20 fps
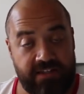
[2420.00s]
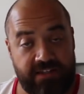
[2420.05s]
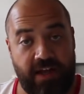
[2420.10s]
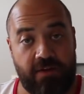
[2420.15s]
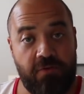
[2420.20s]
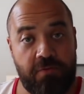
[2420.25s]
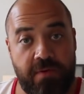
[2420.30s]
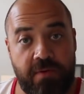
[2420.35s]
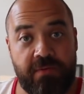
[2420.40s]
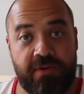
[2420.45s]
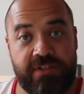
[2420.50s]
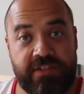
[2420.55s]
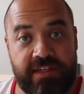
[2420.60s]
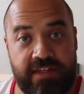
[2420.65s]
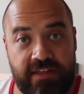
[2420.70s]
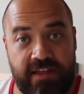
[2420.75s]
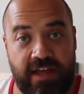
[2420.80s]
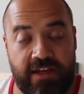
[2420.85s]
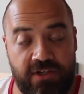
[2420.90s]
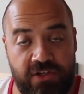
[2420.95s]
because I remember
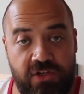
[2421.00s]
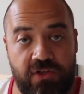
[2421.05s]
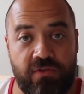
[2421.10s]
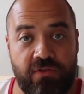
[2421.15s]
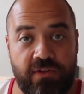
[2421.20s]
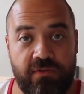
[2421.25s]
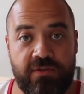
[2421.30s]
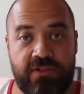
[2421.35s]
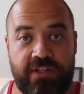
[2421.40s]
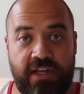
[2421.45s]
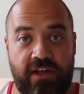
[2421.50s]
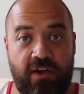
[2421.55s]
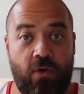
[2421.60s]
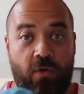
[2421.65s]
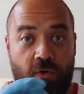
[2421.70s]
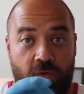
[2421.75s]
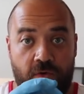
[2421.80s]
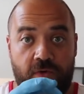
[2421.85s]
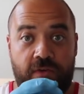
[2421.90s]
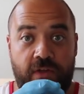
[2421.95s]
seeing that too. There was like a
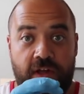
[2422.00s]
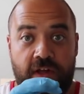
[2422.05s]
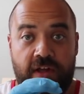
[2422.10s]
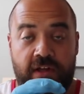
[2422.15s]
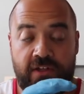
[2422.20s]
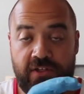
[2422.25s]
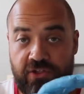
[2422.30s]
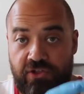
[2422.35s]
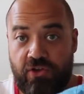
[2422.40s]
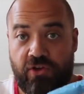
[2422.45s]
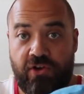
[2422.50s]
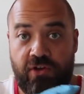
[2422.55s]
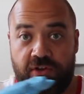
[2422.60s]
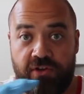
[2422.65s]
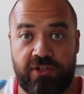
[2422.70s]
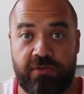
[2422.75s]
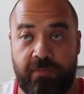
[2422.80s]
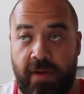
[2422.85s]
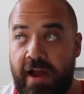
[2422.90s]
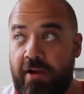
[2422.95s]
whole
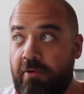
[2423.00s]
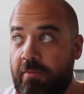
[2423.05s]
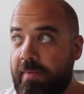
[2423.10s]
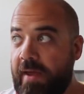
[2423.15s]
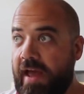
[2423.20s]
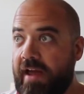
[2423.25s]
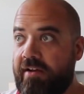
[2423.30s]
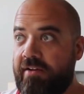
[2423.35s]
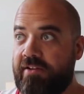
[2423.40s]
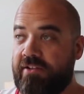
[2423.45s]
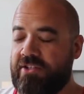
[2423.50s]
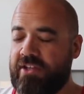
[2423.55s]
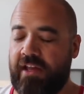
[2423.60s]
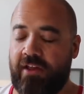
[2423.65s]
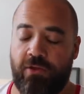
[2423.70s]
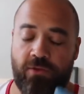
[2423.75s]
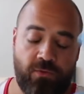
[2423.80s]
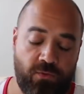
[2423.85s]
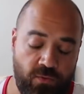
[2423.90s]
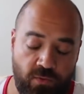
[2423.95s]
circular spiral pattern. There's
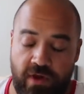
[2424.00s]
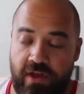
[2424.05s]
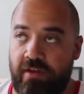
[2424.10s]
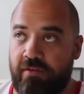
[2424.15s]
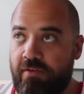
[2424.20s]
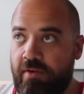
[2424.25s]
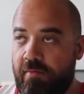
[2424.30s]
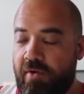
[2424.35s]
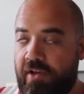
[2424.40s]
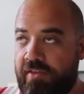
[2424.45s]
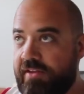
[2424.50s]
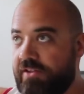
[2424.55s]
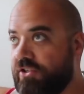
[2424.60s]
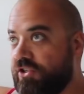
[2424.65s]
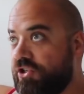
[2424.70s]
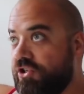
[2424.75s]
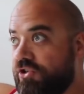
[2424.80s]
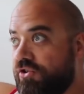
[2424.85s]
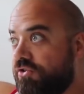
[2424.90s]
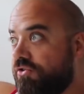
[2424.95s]
like 3 of them on this
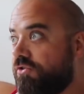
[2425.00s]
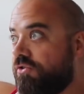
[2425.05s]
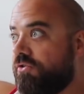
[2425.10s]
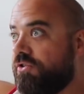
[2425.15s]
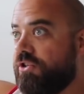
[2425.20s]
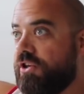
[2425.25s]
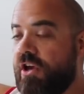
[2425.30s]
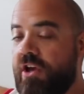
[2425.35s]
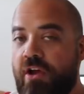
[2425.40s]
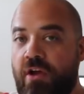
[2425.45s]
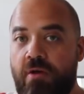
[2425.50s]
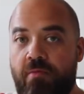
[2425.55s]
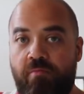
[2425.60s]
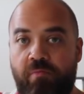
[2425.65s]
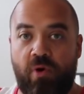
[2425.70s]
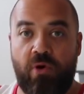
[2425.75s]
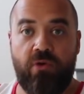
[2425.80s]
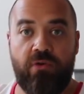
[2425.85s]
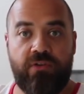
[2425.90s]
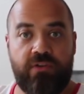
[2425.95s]
huge
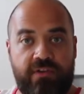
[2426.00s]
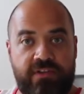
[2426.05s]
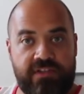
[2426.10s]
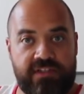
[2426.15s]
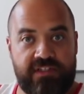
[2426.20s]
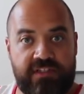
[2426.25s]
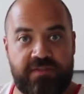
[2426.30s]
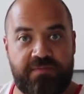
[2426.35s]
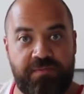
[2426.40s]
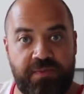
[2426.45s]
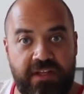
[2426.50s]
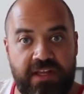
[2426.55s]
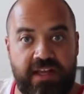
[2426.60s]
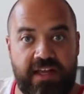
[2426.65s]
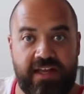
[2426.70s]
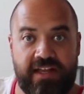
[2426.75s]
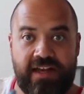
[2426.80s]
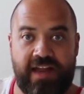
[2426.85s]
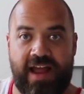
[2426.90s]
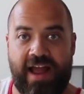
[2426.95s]
boulder that's split
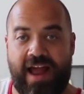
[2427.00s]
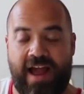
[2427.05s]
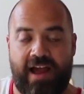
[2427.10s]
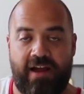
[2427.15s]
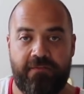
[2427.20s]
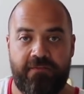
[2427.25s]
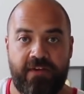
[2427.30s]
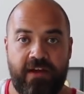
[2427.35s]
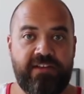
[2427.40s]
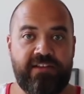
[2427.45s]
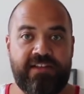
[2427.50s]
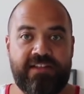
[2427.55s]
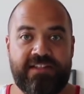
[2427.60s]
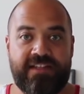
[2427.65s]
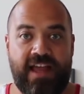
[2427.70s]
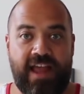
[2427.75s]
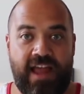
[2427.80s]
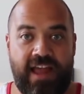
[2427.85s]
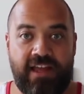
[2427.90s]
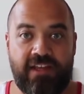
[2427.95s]
in half, that these
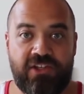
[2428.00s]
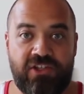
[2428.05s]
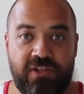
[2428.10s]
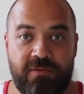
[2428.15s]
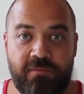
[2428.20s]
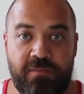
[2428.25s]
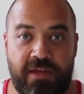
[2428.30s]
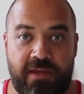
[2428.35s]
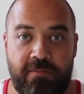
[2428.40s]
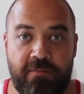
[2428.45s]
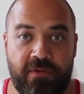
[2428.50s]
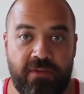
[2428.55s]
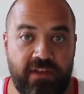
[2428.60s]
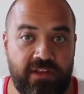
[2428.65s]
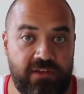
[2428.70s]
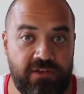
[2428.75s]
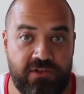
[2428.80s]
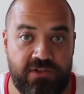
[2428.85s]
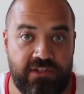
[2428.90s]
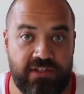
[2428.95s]
ancient people
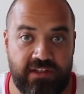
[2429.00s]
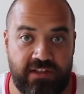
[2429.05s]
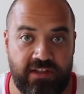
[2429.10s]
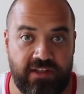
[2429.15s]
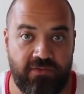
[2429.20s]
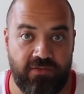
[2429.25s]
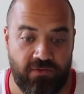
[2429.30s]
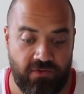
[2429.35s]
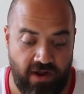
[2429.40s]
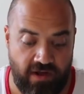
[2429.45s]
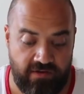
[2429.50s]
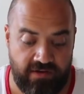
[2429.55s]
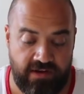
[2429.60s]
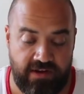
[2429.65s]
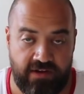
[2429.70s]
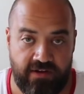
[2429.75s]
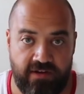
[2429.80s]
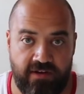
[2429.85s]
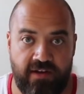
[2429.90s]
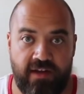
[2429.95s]
that used to live around
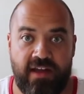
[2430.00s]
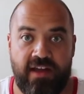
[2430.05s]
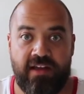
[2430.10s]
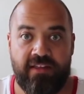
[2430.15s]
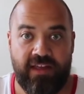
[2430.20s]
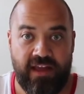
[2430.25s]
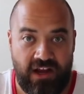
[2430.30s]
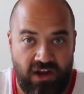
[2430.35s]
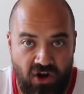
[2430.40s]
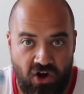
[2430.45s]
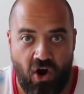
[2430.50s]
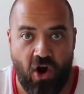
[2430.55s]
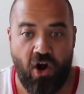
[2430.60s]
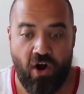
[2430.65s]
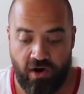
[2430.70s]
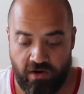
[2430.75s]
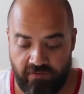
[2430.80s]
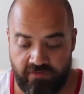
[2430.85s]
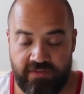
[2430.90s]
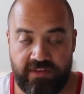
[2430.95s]
here, they
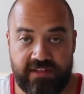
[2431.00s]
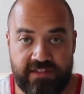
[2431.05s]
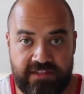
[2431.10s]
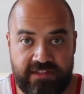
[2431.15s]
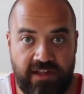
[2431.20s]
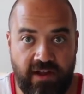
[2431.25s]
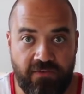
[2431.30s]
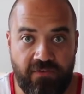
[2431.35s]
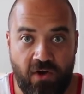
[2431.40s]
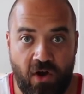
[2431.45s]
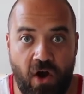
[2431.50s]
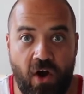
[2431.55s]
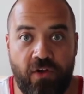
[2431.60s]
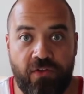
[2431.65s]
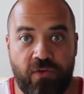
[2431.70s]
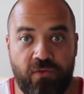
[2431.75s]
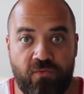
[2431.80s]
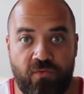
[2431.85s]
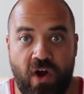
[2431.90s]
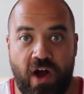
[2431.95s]
carved this stuff on
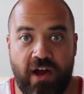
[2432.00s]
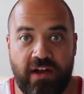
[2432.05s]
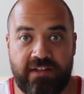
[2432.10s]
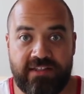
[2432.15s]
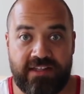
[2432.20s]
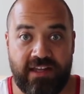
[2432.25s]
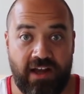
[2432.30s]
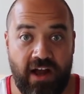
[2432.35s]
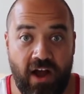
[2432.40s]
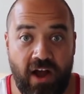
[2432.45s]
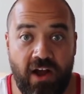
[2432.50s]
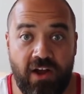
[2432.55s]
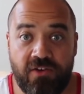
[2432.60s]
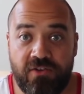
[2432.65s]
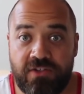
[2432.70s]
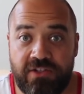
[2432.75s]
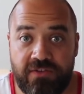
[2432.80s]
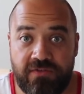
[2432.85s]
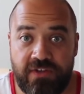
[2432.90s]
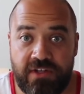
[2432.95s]
the rocks like
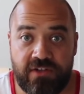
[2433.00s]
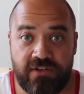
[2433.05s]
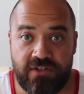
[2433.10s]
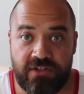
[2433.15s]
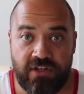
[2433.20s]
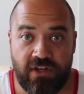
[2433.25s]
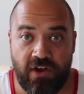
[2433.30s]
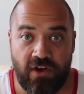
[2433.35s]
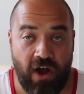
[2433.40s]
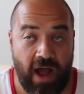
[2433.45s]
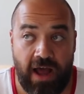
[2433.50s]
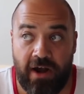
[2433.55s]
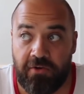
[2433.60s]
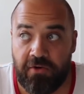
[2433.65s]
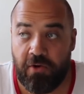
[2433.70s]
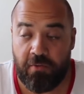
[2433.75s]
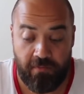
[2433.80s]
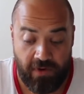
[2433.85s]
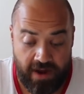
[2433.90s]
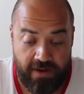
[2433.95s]
hundreds of years ago. I don't
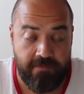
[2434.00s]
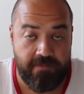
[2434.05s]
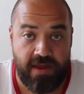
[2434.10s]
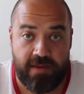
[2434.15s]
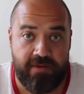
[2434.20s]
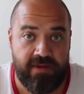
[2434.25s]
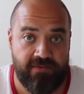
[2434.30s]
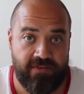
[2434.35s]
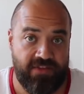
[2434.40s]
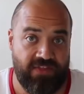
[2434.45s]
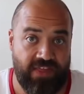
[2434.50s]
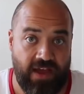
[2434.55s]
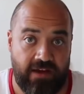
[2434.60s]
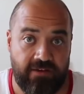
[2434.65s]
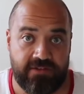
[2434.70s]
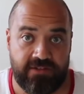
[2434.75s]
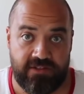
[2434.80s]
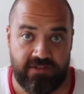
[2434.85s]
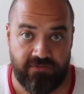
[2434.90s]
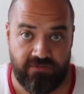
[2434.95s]
know, maybe even
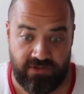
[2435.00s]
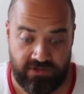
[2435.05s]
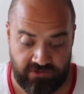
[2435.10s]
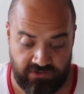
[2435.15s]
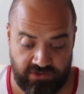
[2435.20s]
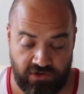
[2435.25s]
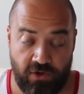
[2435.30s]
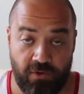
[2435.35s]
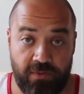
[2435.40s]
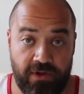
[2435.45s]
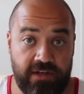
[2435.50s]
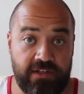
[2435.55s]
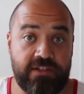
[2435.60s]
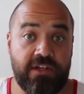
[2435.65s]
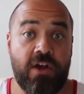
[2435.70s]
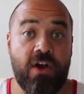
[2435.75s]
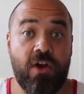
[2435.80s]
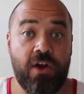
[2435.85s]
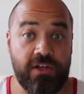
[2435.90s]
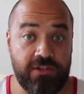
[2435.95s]
thousands of years ago, but
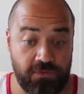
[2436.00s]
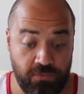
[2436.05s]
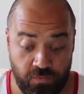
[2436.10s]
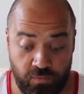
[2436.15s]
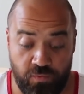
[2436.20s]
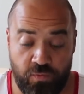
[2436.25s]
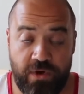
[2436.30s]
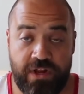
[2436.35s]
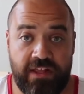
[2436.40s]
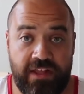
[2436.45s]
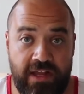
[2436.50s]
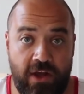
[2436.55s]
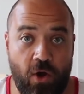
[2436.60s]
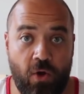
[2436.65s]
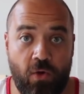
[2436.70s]
it's really